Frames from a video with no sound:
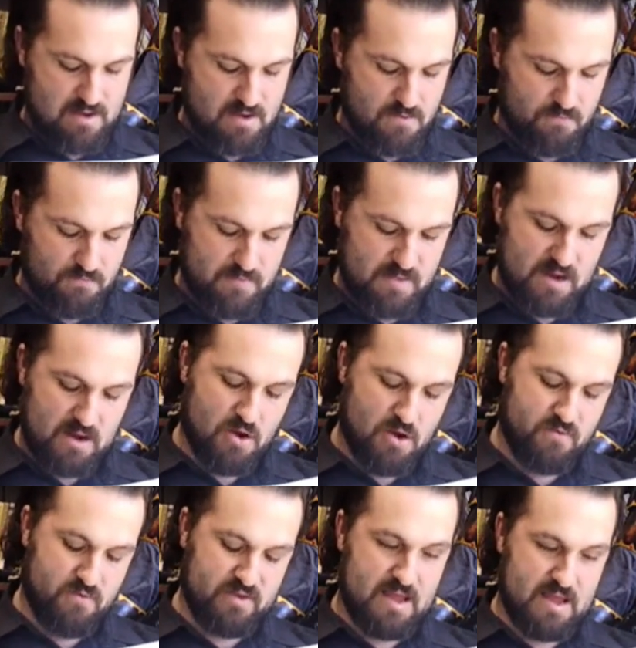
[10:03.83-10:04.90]
amount of
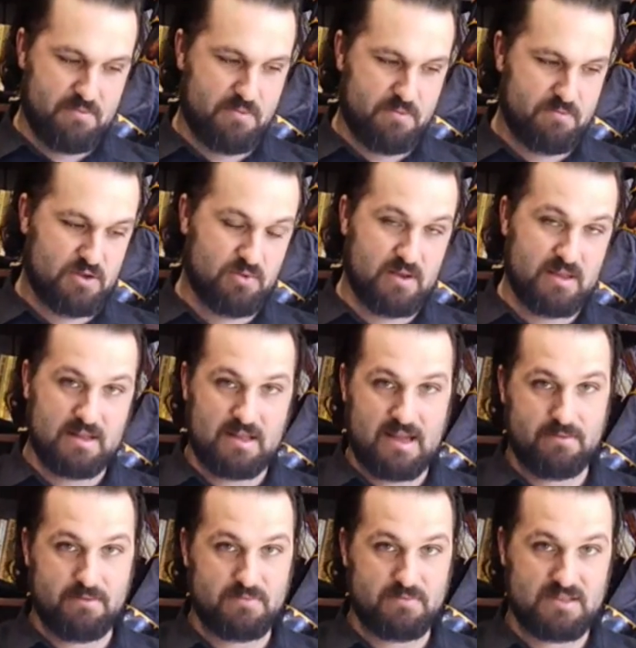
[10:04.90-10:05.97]
overlap between the
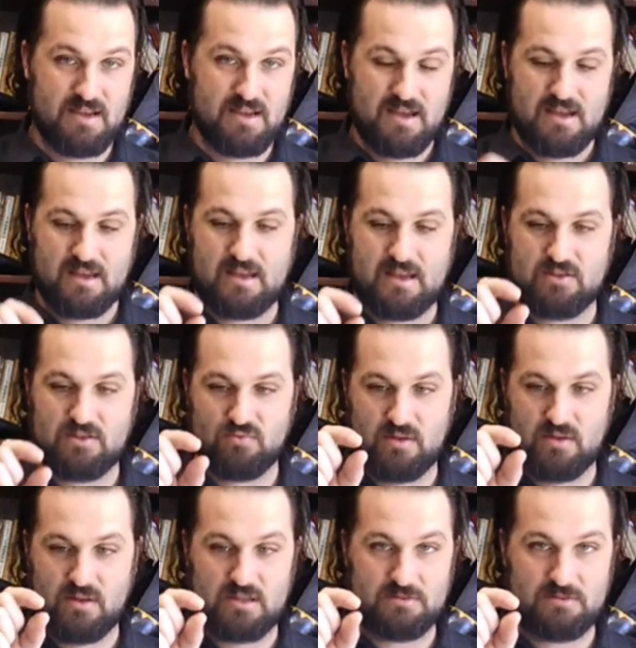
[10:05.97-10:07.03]
lanes gets
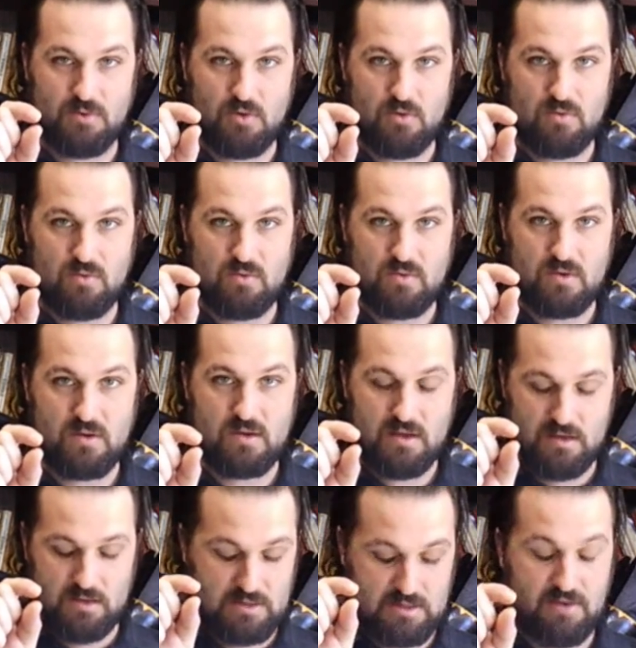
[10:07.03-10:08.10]
really small.
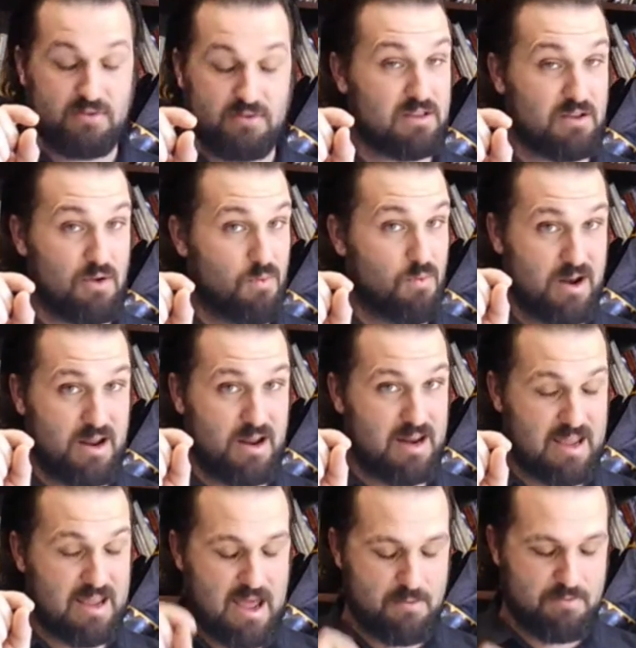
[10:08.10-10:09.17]
You definitely don't want any
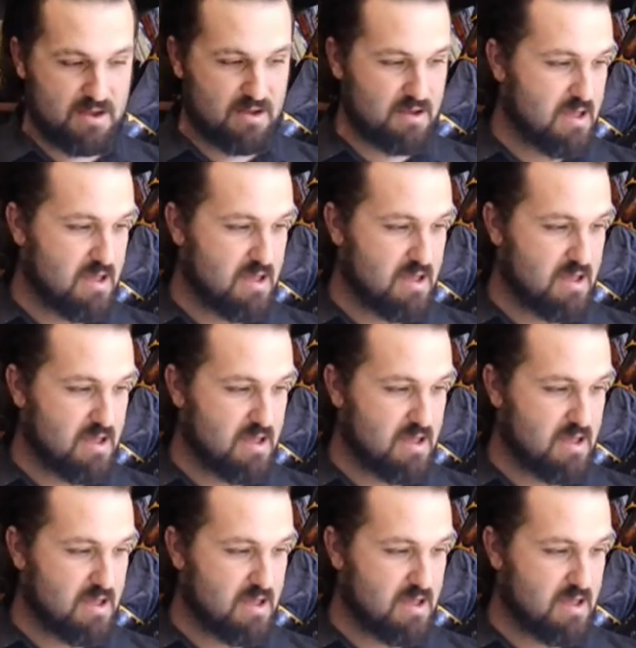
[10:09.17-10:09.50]
gapping.